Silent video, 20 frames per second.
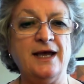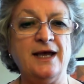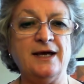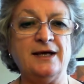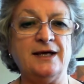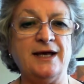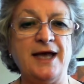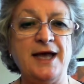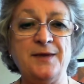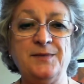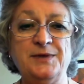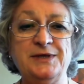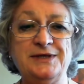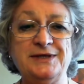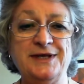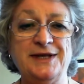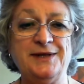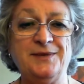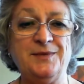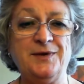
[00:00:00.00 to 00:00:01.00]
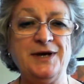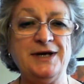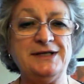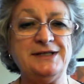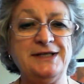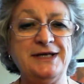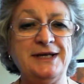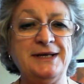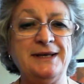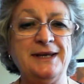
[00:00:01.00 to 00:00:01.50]
happy
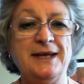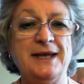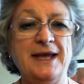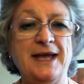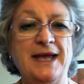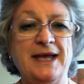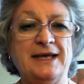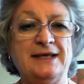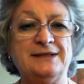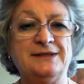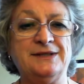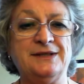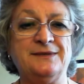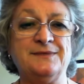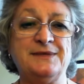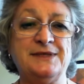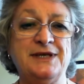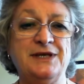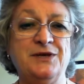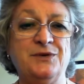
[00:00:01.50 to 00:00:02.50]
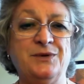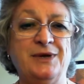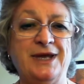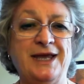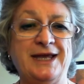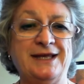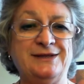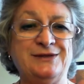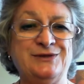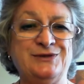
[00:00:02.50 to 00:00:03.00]
celebrating, and see you
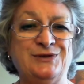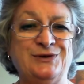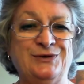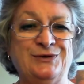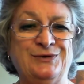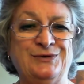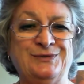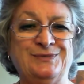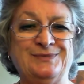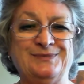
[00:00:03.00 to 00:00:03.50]
again soon.